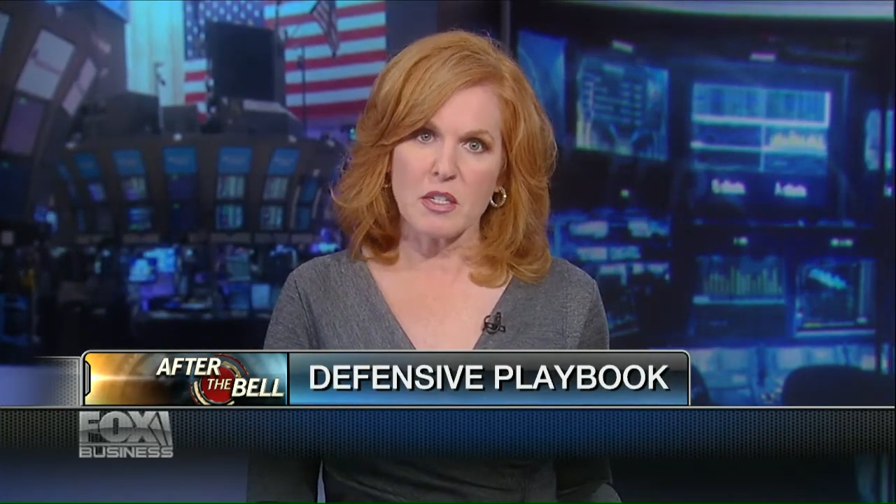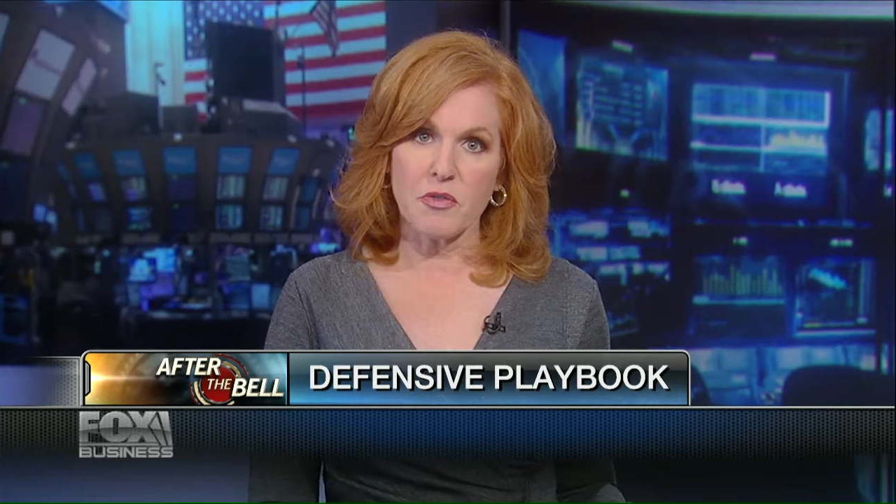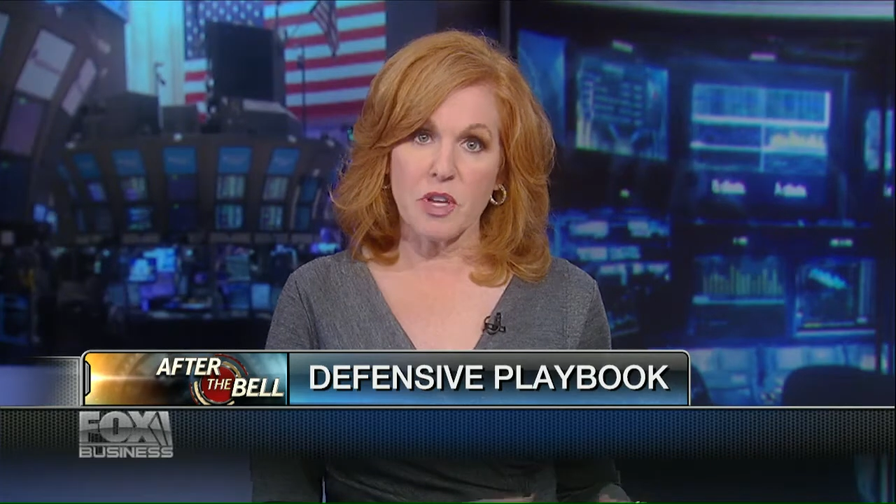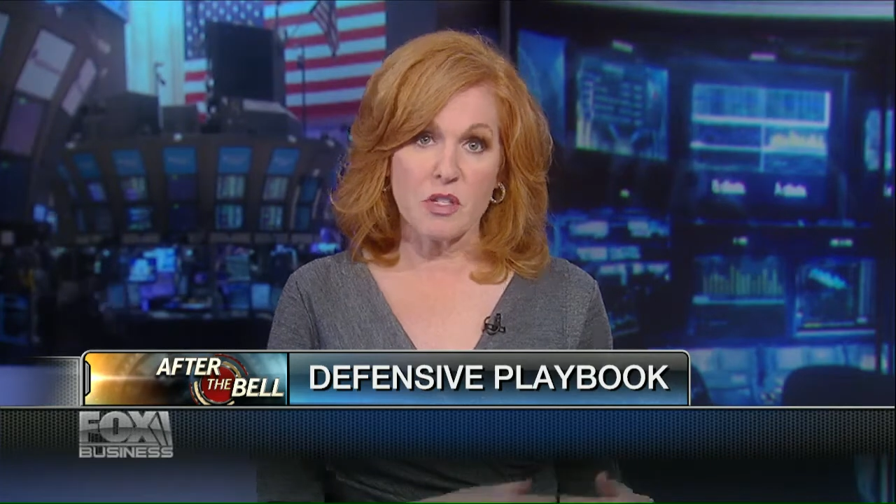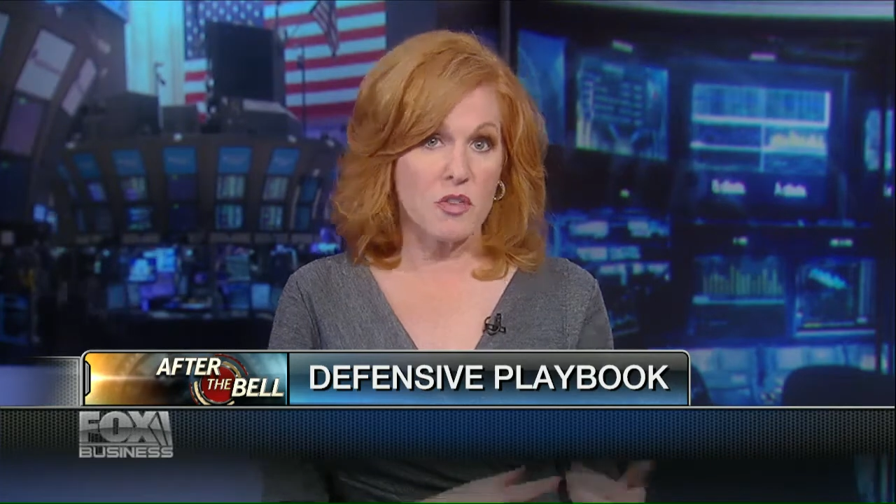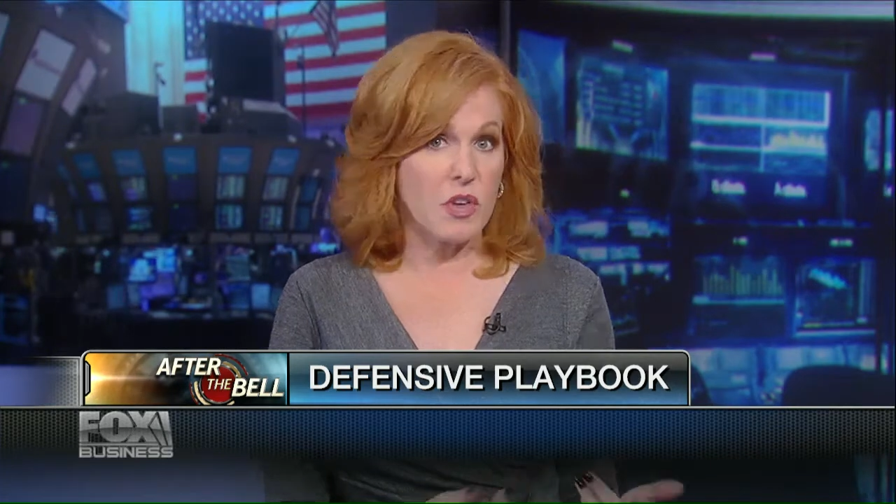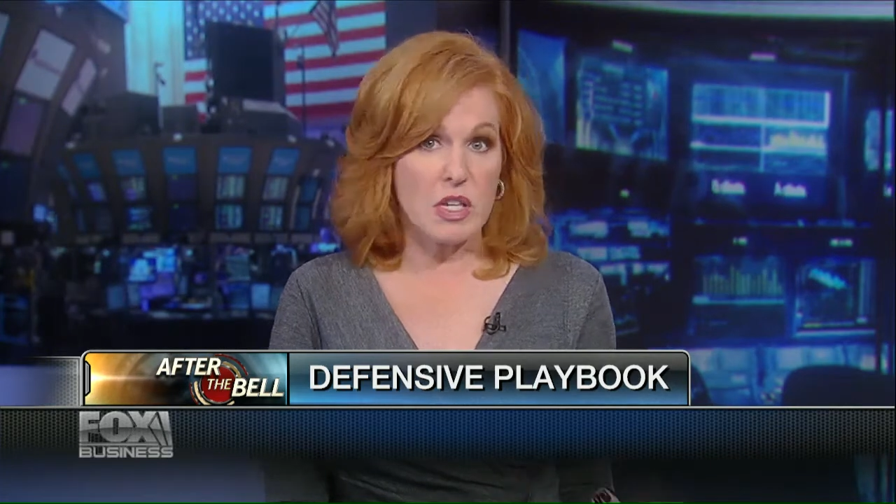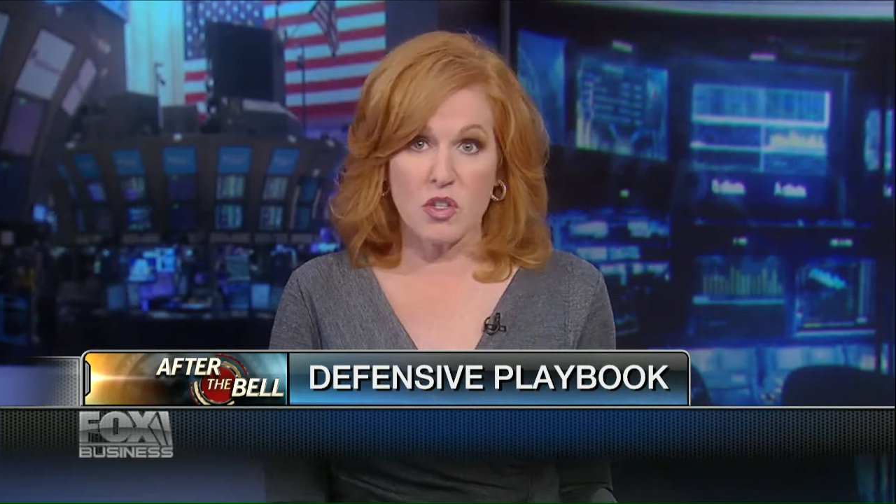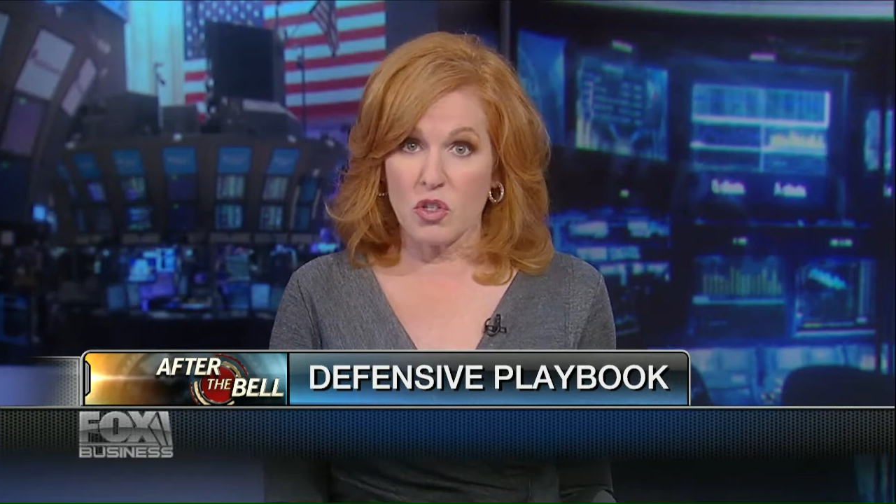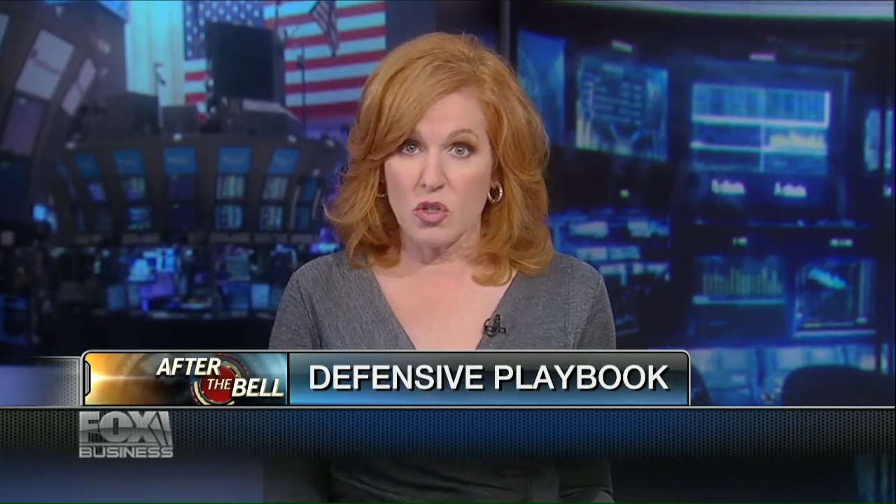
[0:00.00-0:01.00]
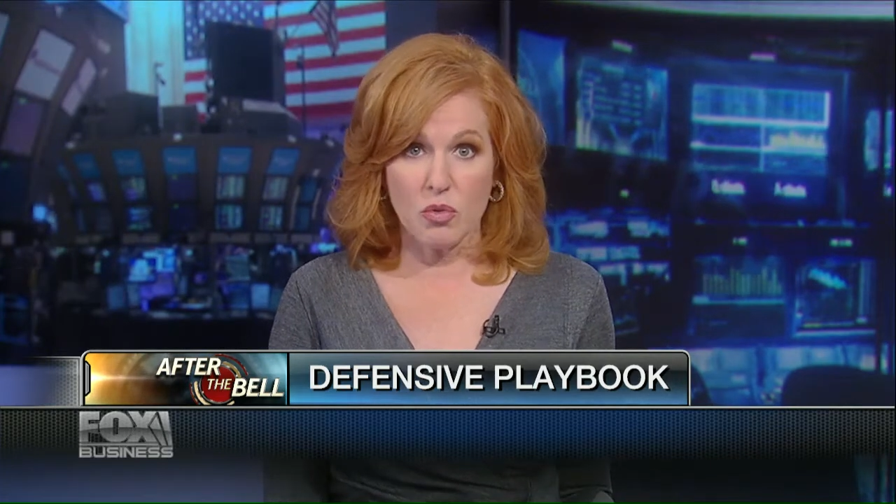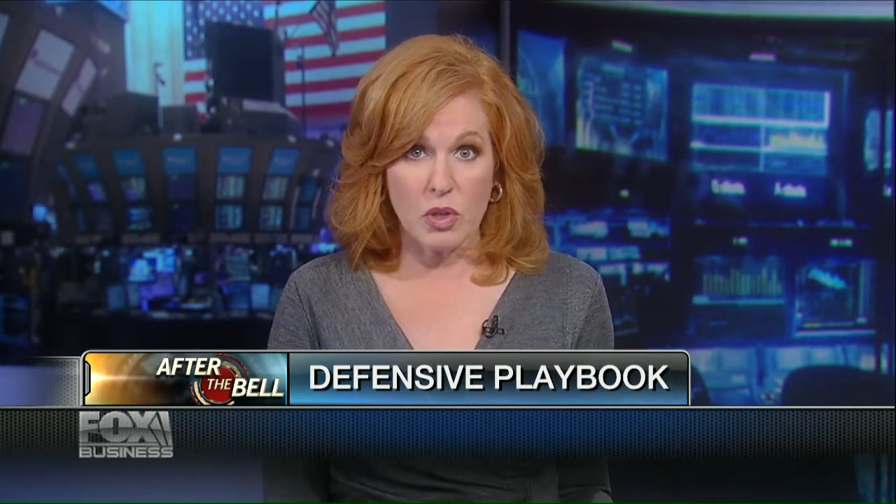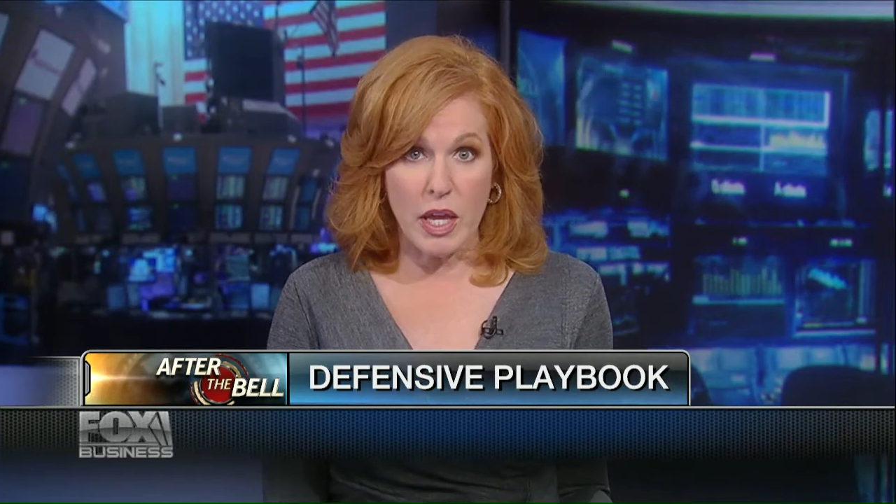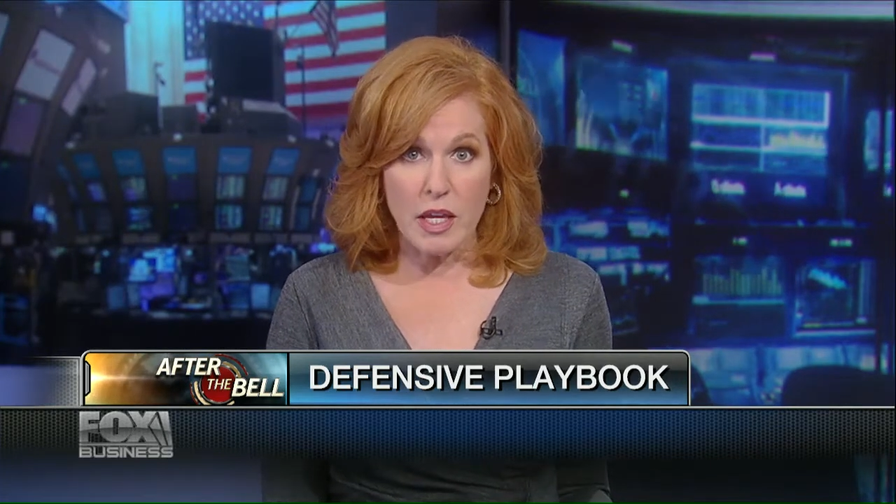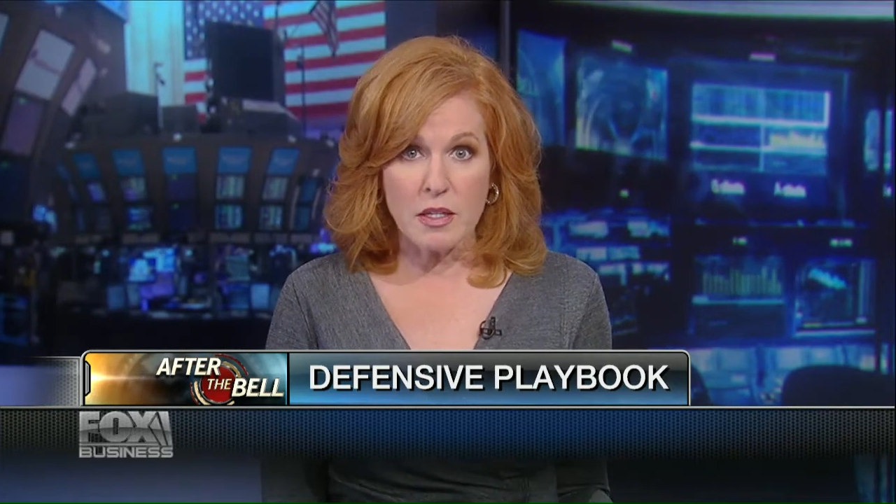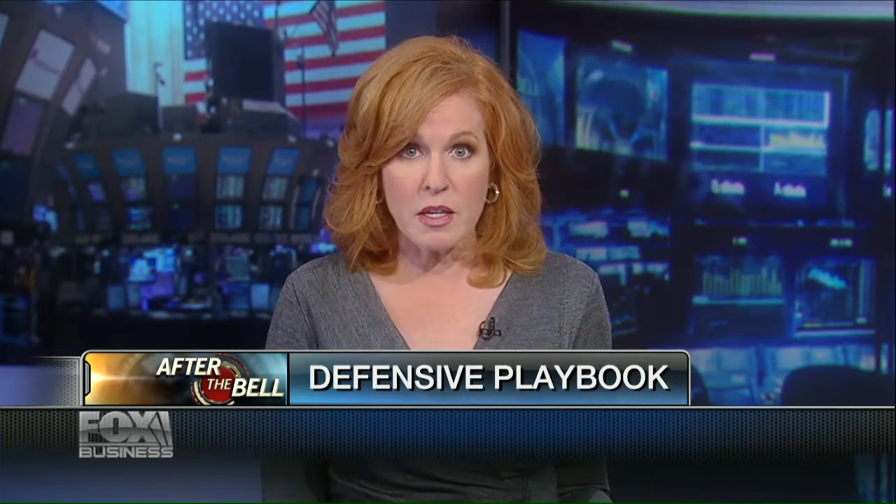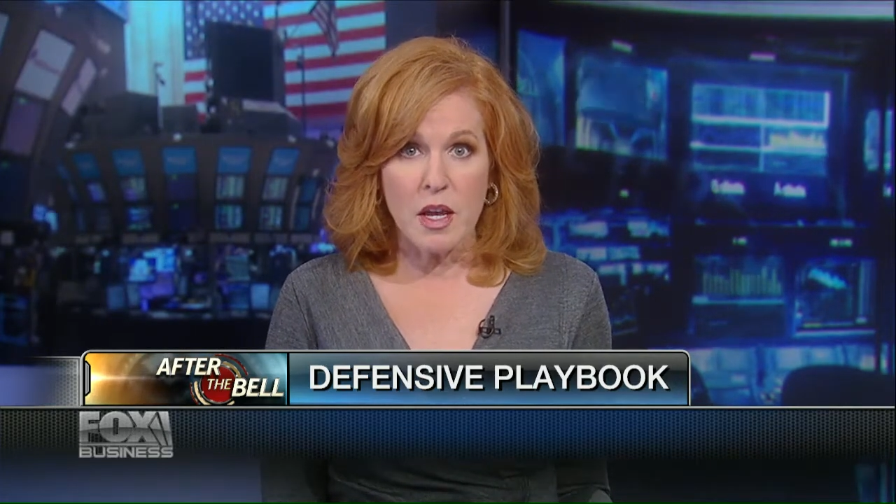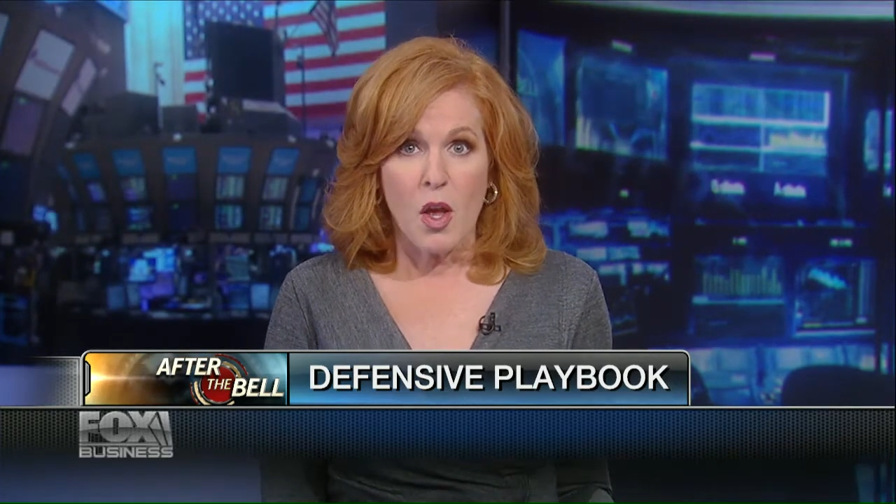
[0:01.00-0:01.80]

defensive. Is it too late?